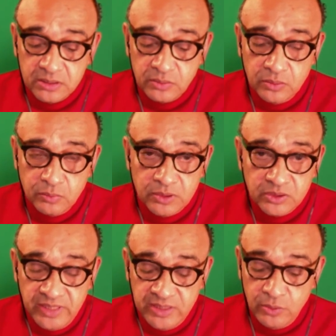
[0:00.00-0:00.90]
or the World
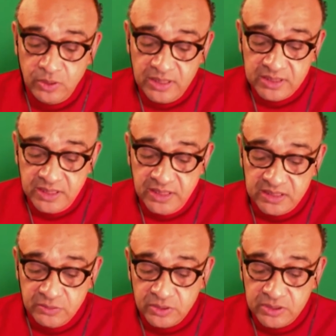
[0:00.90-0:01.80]
Trade
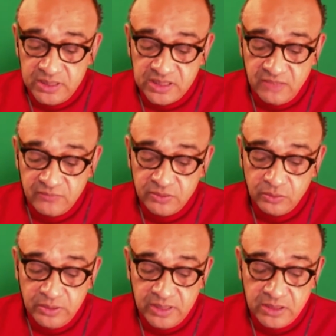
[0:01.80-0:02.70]
Organization or the G7 or
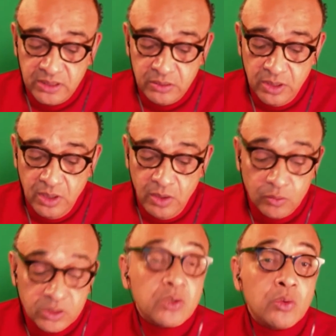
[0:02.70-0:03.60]
NATO or
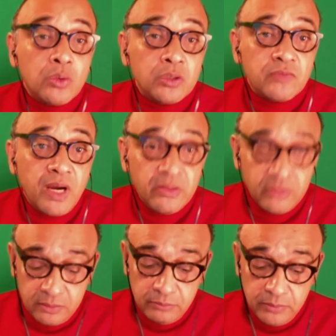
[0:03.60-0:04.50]
a school of
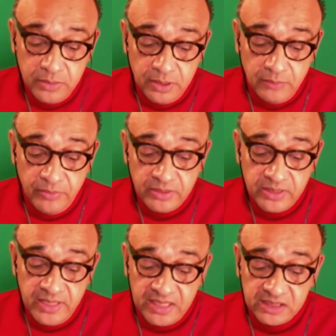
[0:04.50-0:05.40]
other
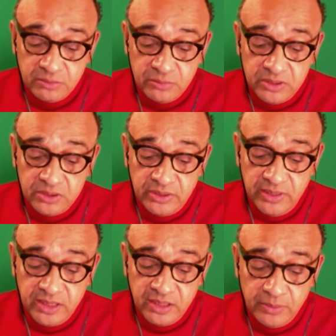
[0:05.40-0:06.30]
international military and
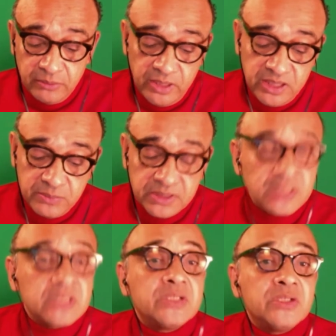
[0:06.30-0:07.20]
economic arrangements and
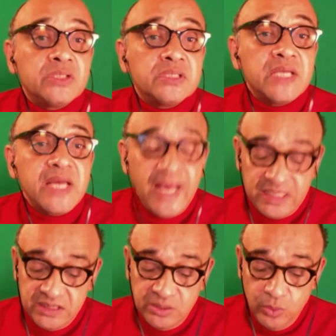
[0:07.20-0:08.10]
institutions
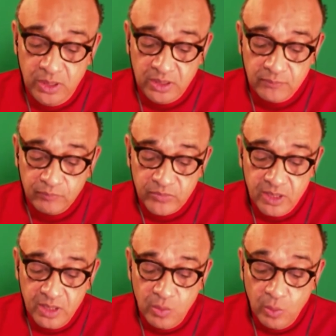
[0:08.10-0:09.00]
actually work?
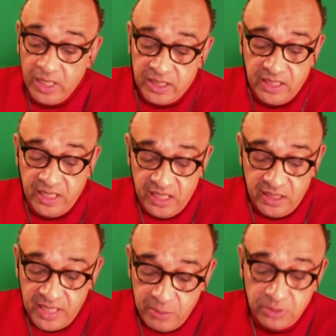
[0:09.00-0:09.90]
Why are they
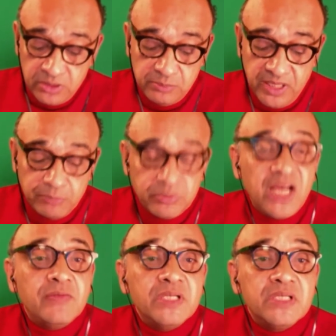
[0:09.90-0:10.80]
enabled by
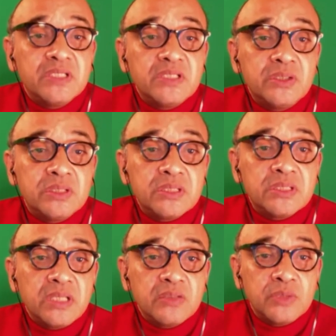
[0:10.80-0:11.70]
private institutions
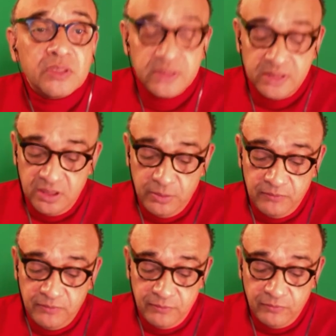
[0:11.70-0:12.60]
like the World Economic
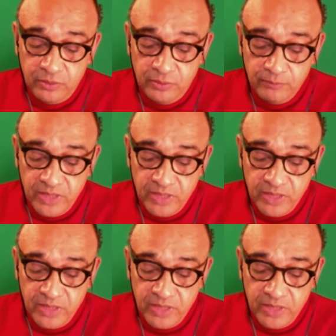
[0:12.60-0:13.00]
Forum?